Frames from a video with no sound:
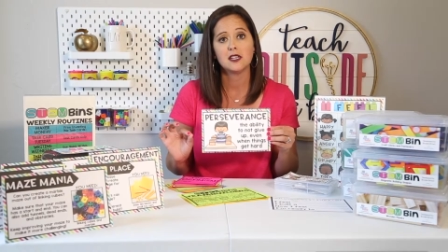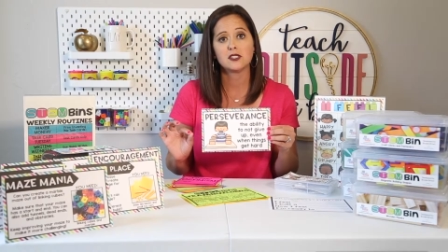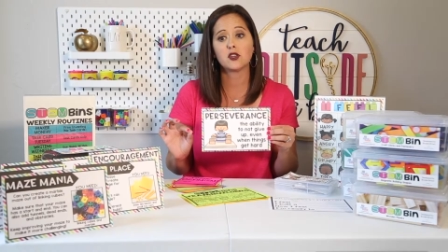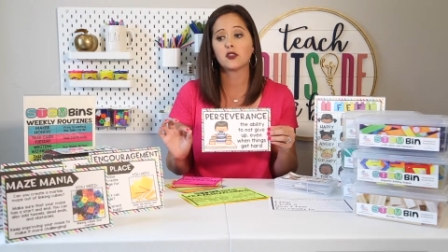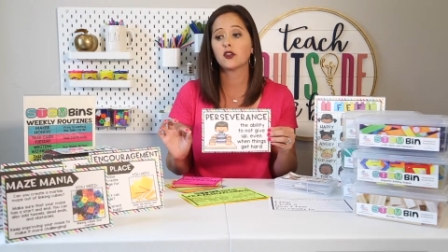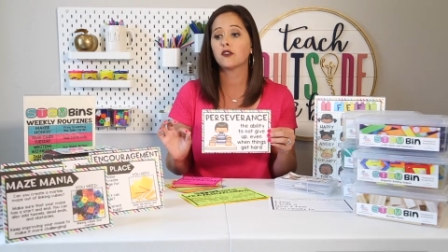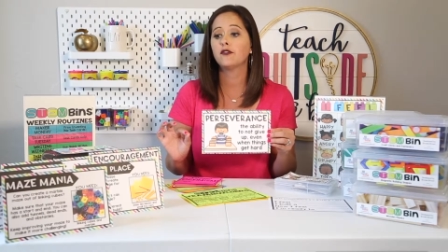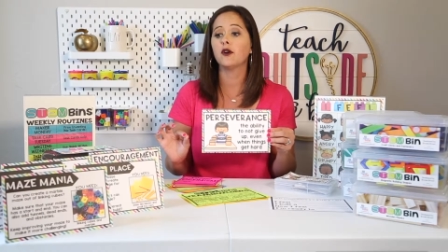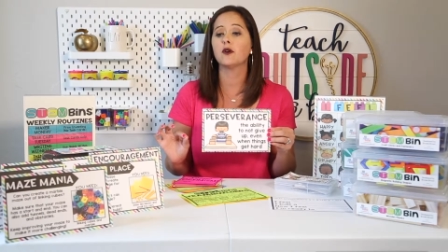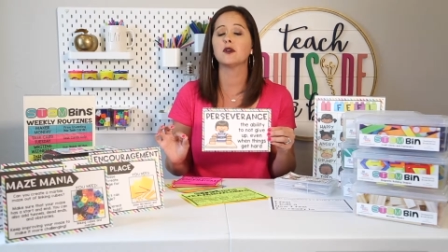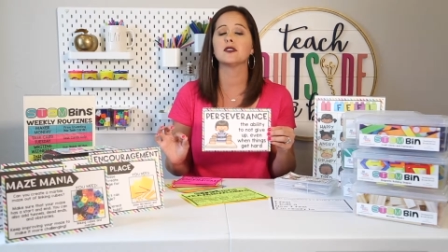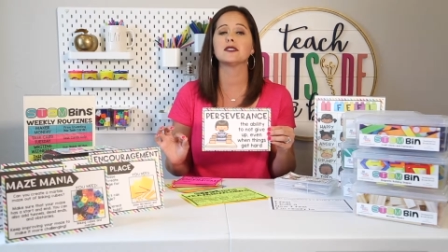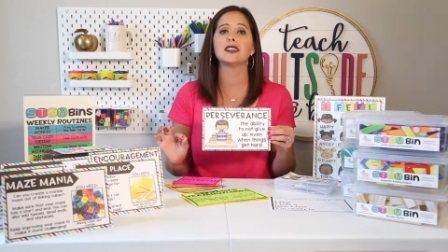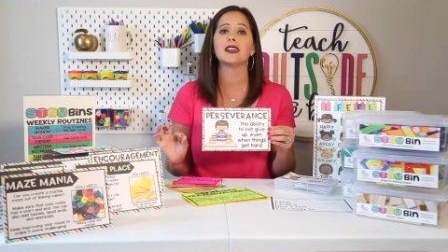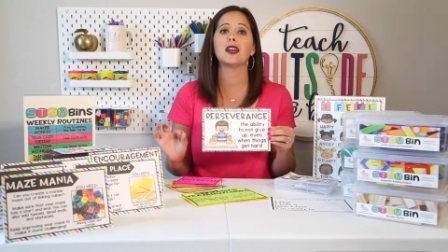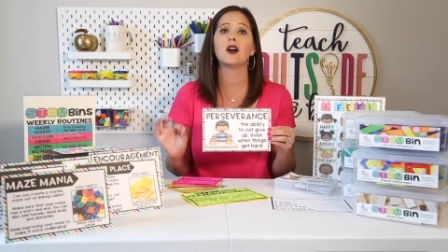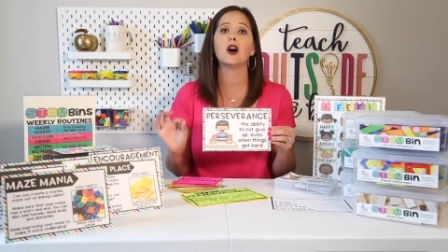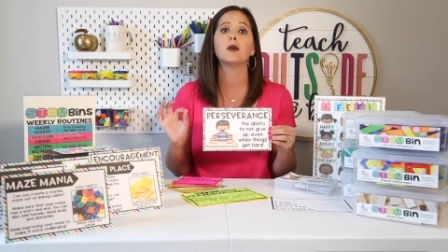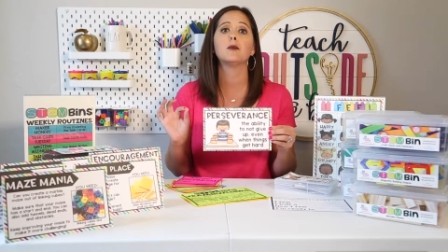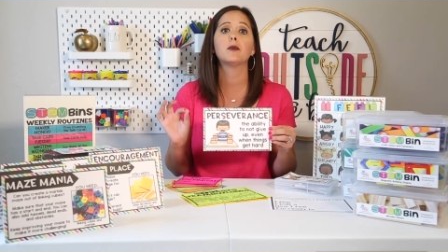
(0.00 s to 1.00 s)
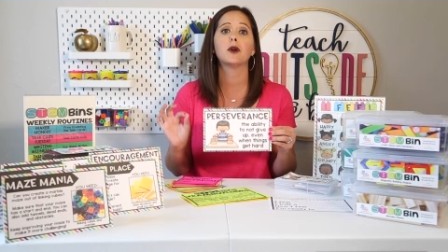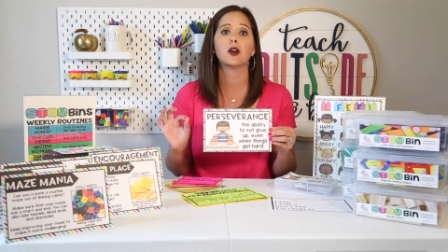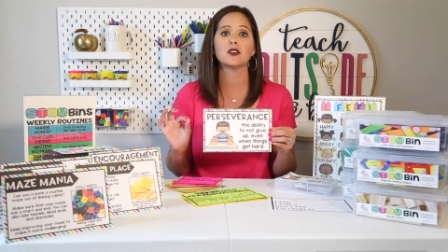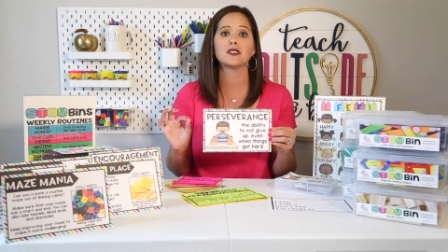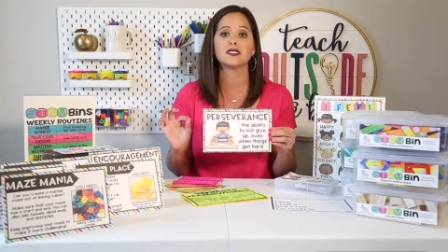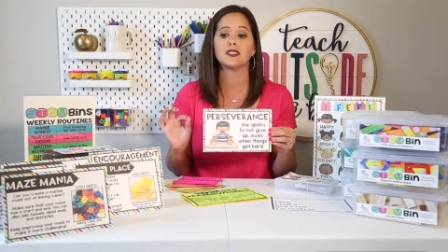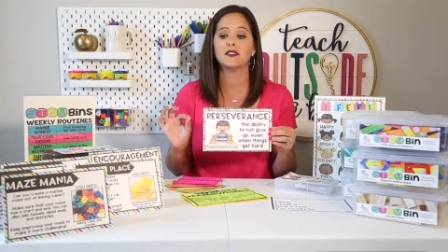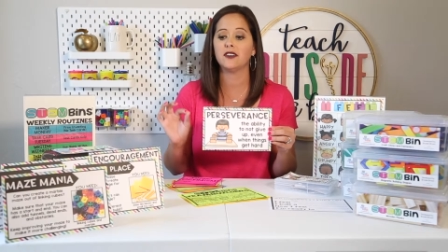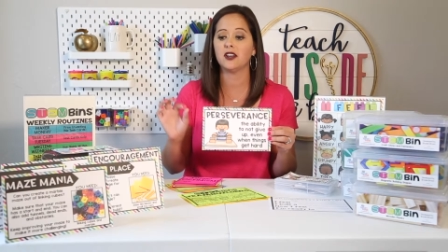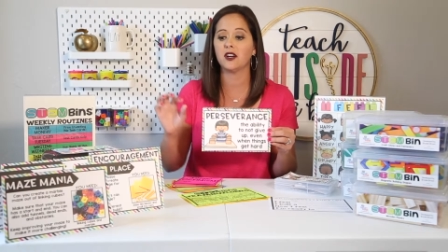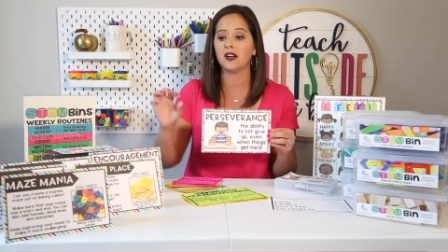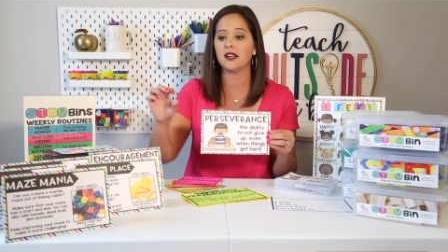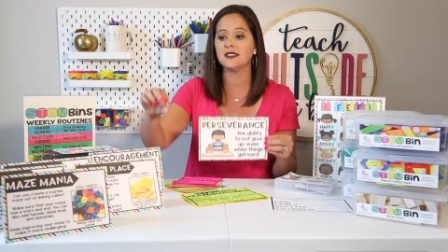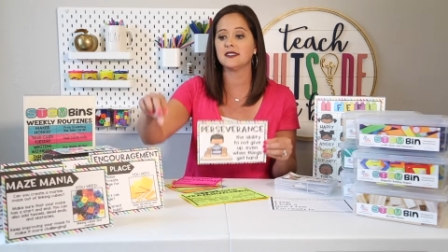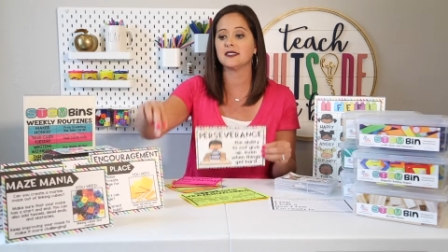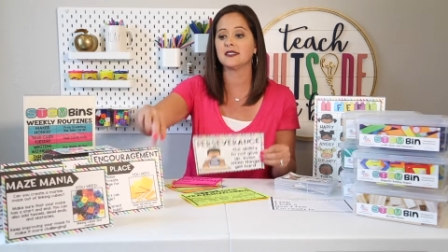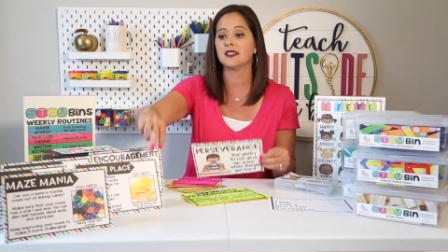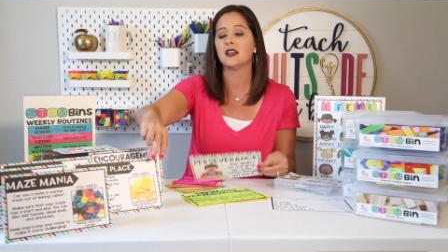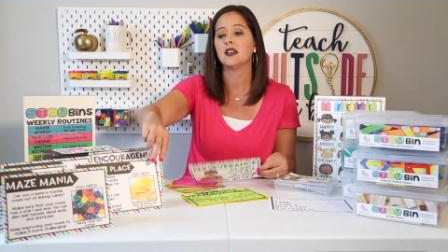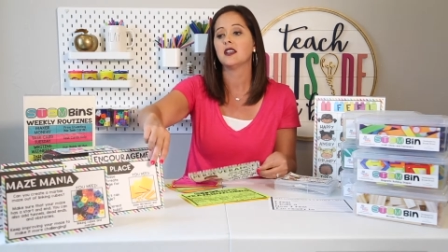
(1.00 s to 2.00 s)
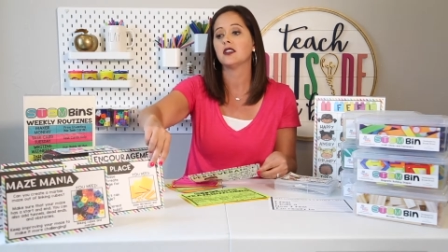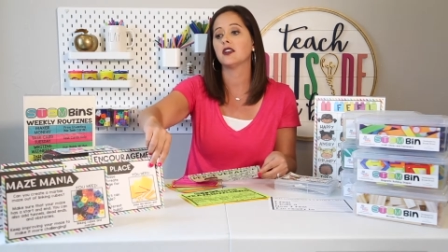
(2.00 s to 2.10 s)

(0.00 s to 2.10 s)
So they're focusing on perseverance,